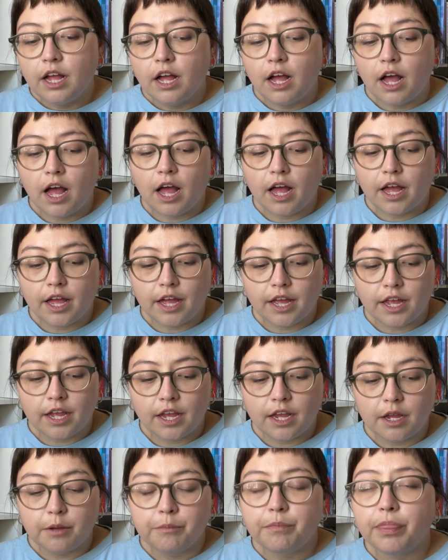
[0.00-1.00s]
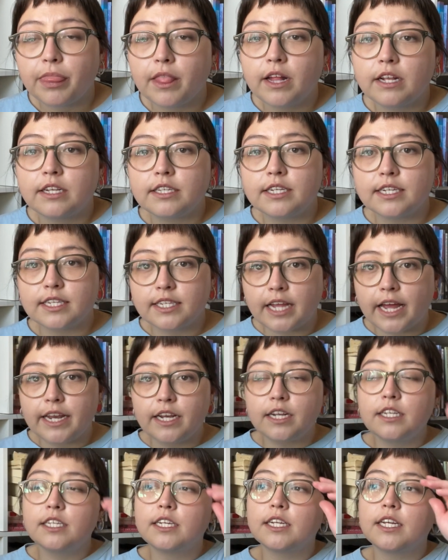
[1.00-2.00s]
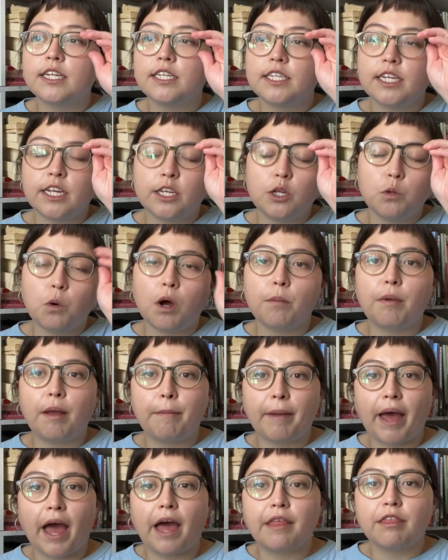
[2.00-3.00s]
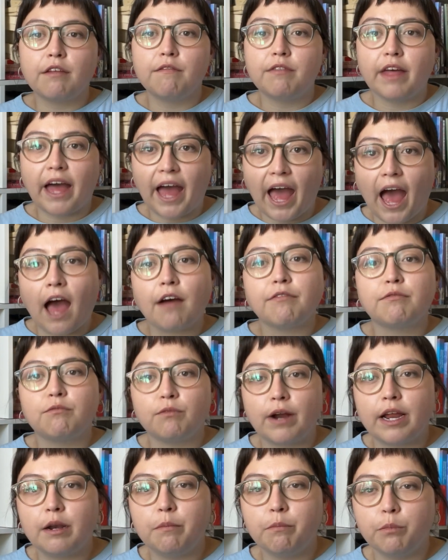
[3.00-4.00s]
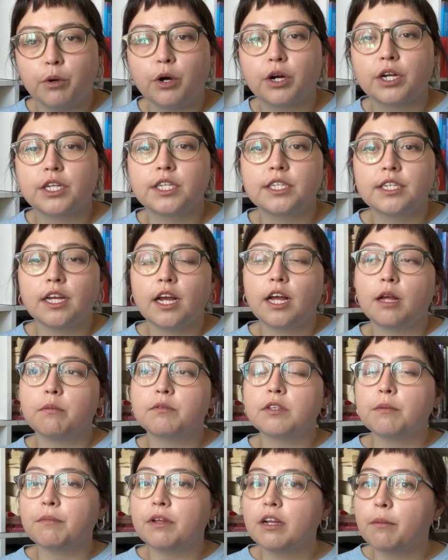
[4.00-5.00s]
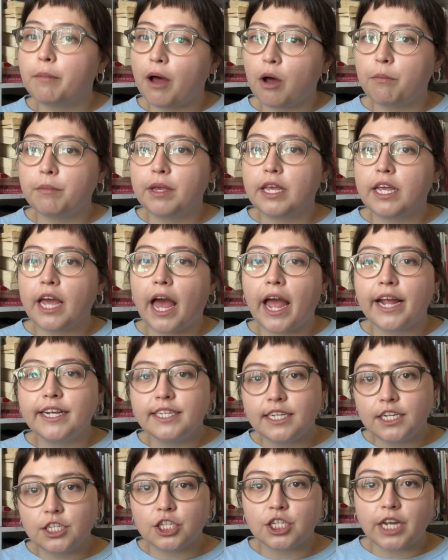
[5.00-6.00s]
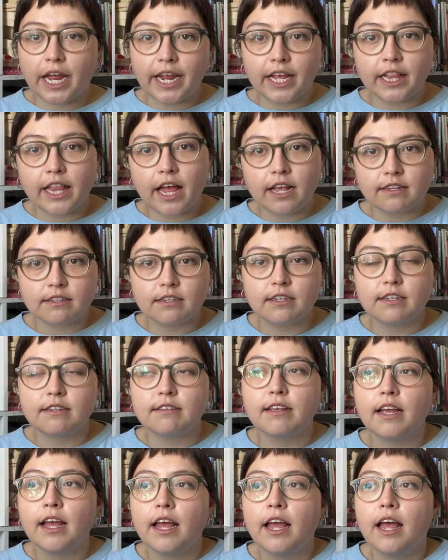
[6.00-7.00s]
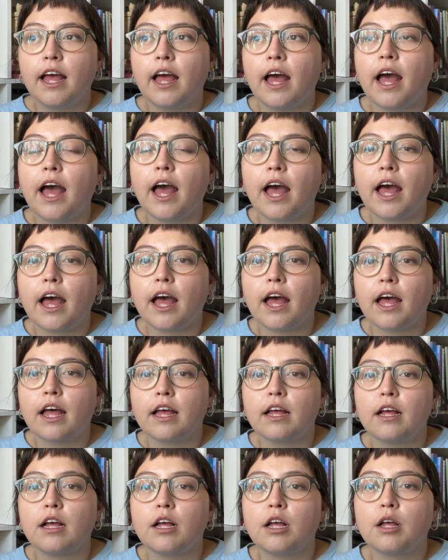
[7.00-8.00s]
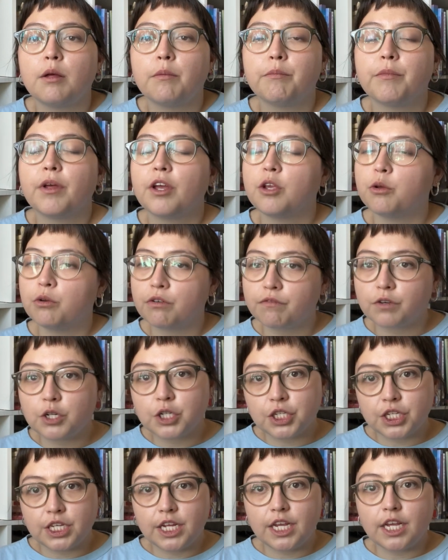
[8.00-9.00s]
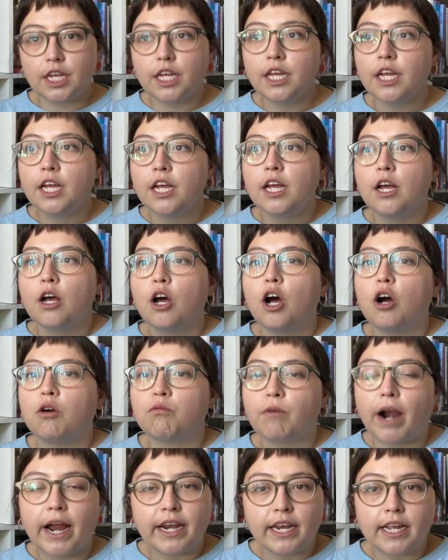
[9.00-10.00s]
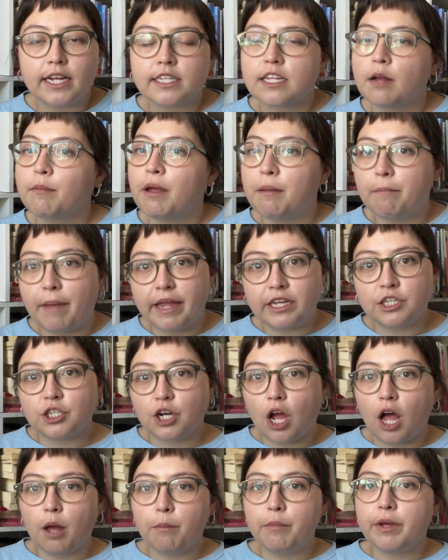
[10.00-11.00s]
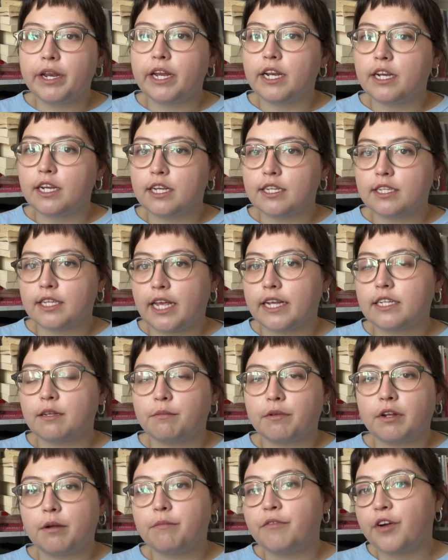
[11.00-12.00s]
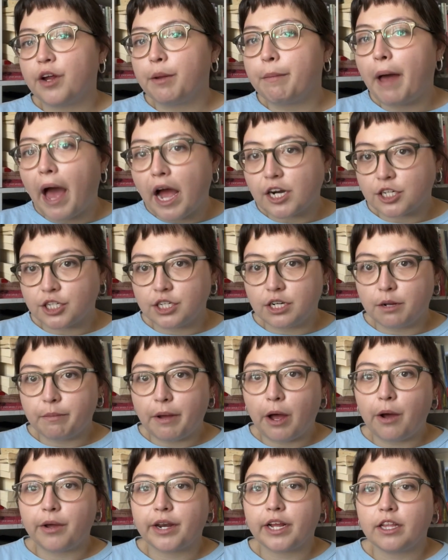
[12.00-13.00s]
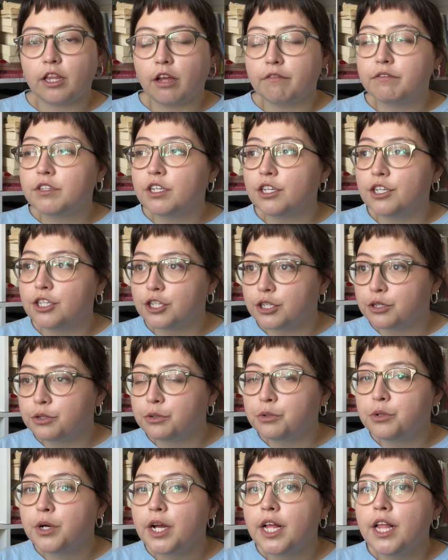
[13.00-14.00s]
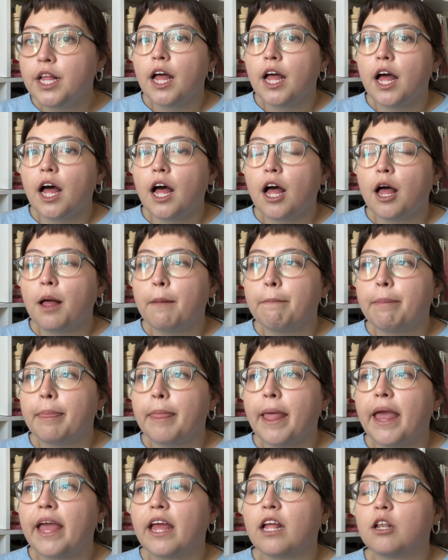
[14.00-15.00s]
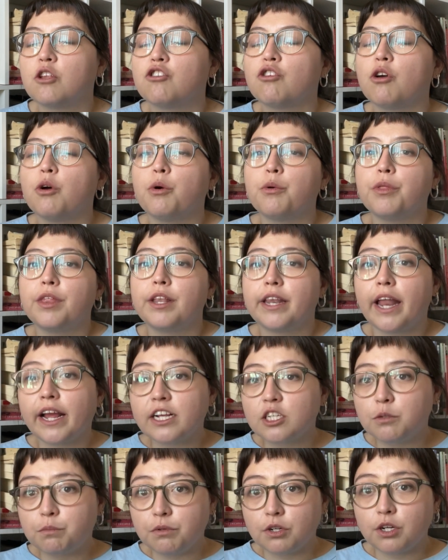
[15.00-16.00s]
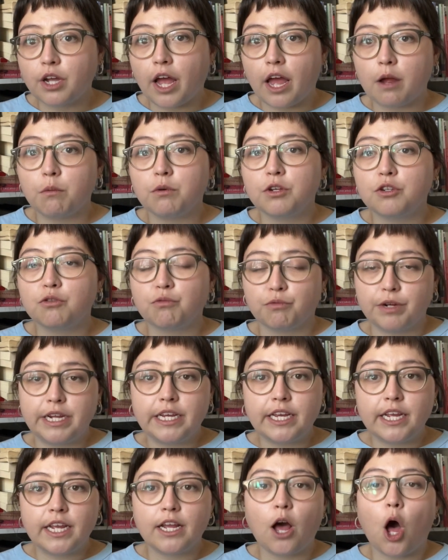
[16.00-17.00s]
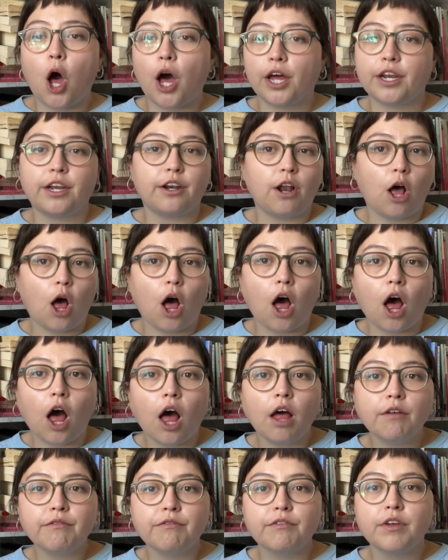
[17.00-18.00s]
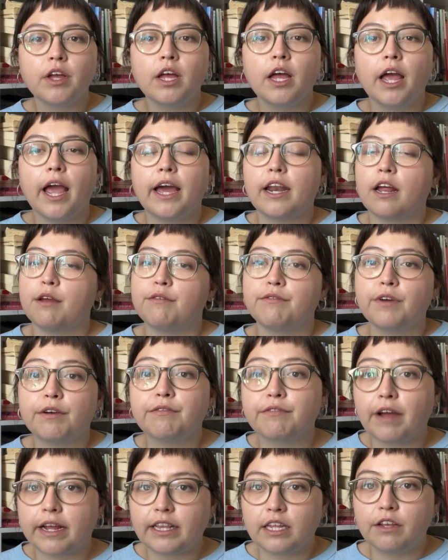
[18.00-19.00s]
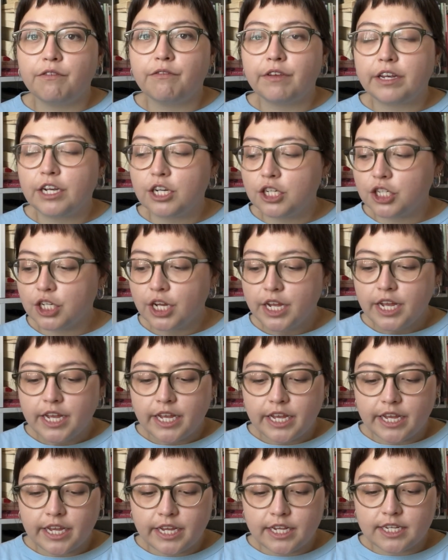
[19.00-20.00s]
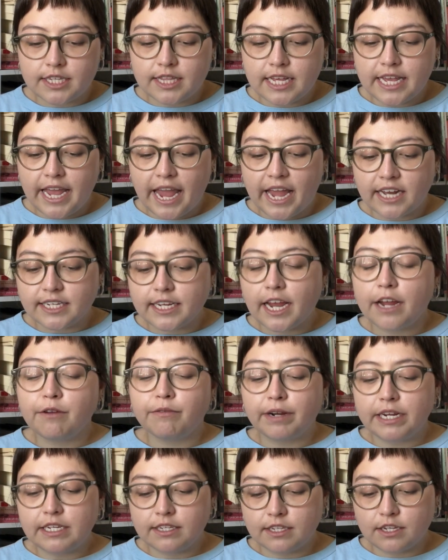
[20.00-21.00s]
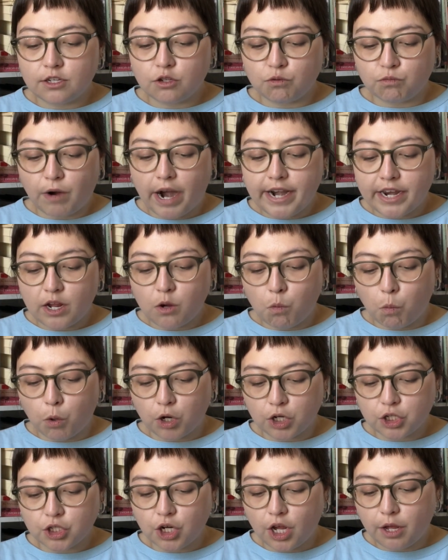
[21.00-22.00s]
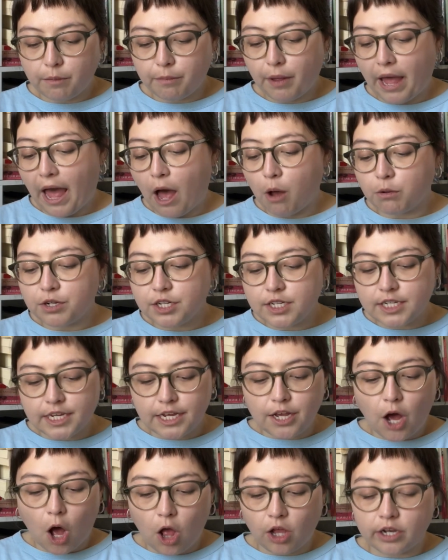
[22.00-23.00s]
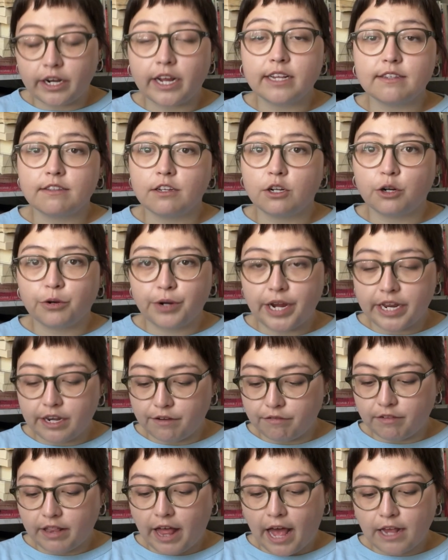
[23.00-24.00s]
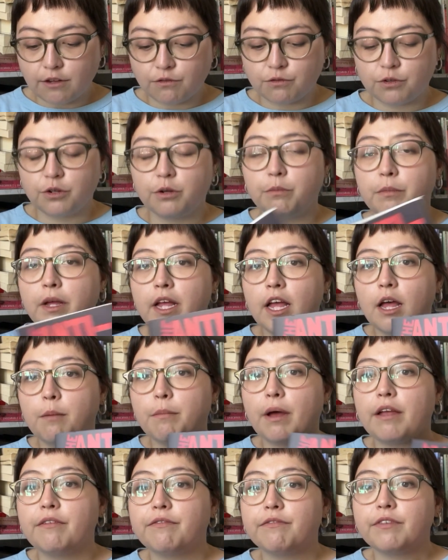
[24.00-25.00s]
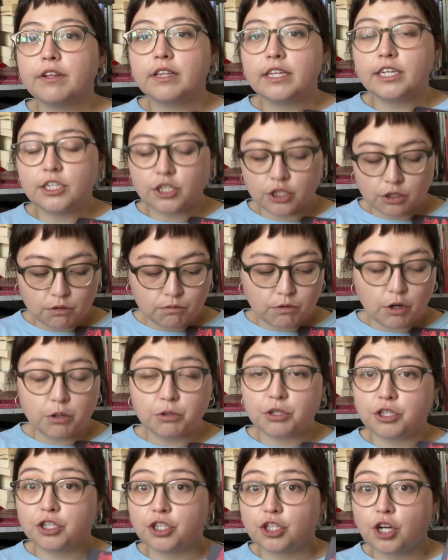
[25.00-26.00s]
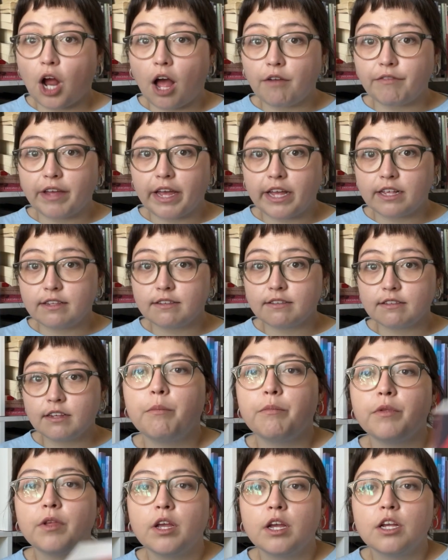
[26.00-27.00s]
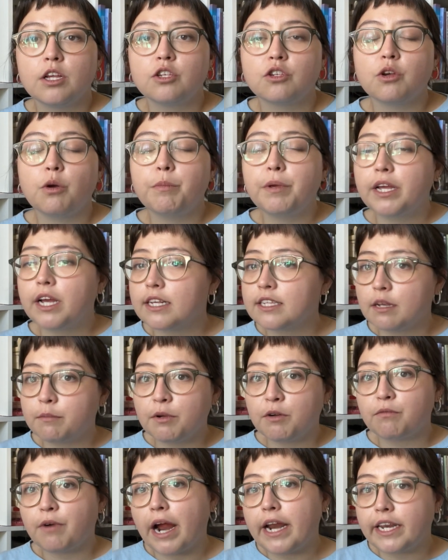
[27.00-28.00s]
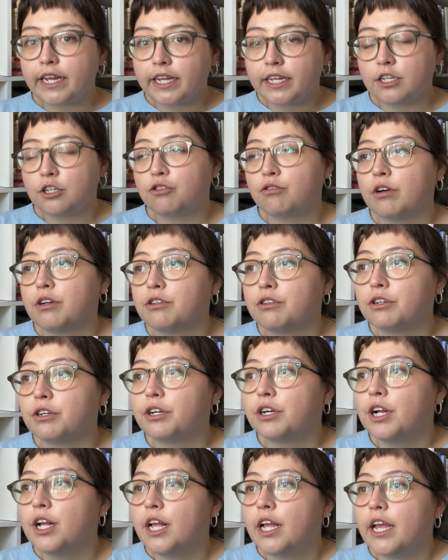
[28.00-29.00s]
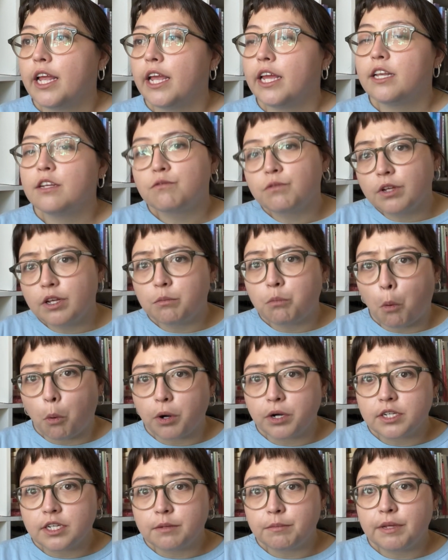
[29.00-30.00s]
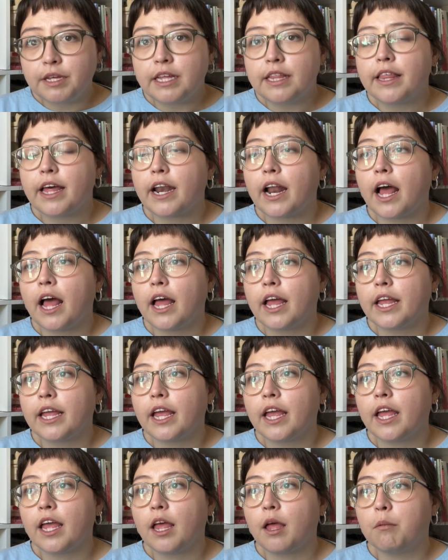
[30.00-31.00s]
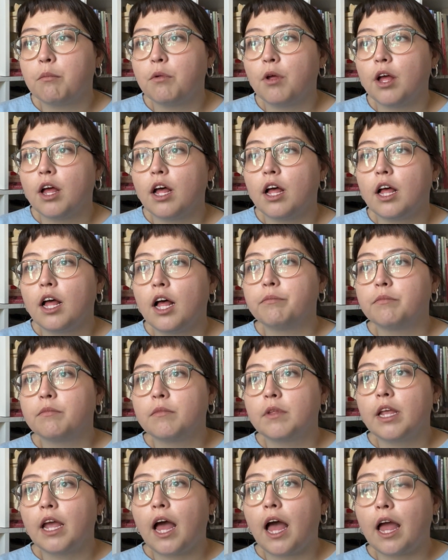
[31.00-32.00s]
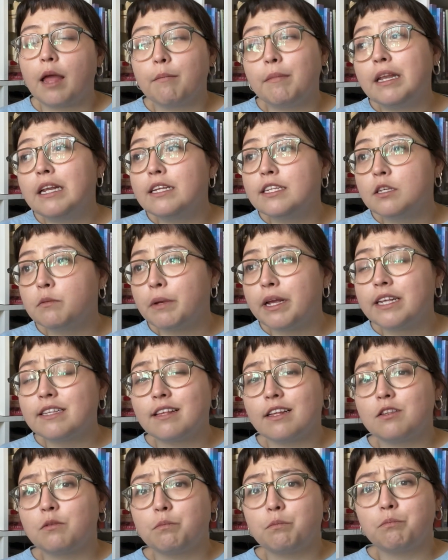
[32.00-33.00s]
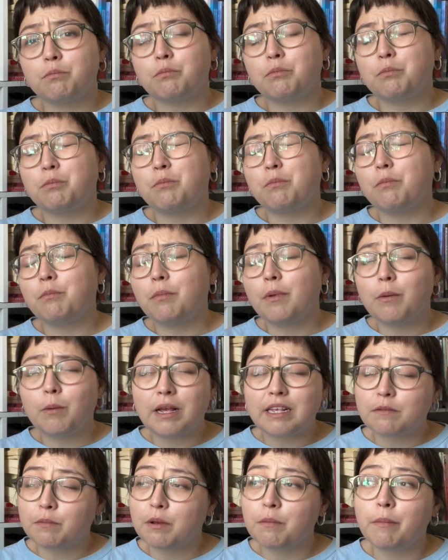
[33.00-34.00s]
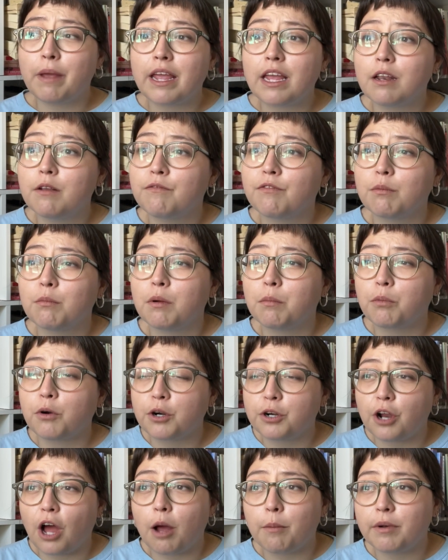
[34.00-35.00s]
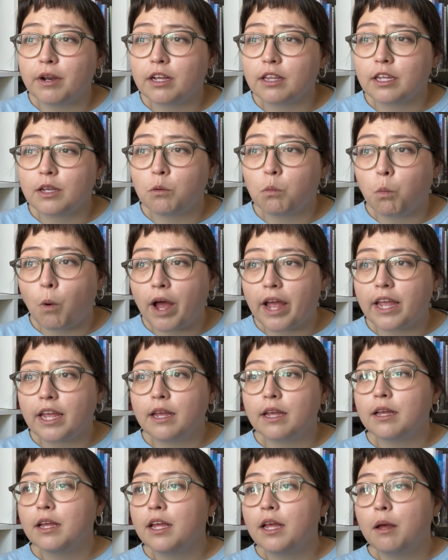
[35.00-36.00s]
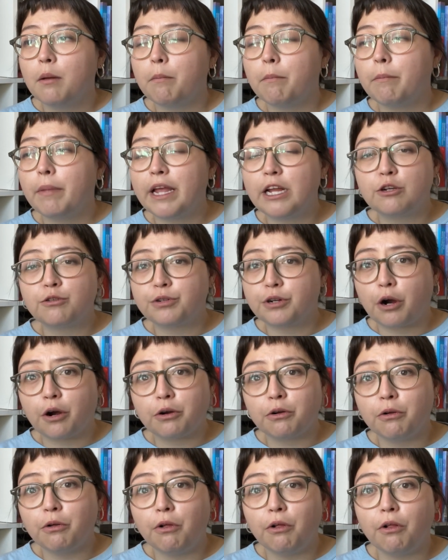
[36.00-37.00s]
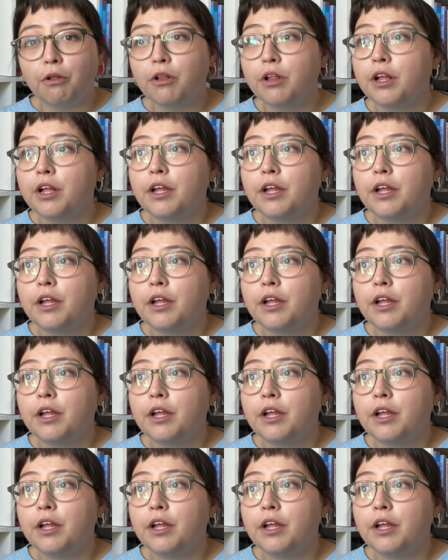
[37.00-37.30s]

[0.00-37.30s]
I decided to continue on my path of the half-read books. Something about me, I teach night classes at a university, writing. It's not my main job, but it is like something I'm very passionate about and I love to do. And so the next book I was reading on and off, and I've finally finished, is The Anti-Racist Writing Workshop, How to Decolonize the Creative Classroom by Felicia Rose Chavez. So because I'm a writing instructor, it is really important to me that I'm in a space has been made from a predominantly white patriarchal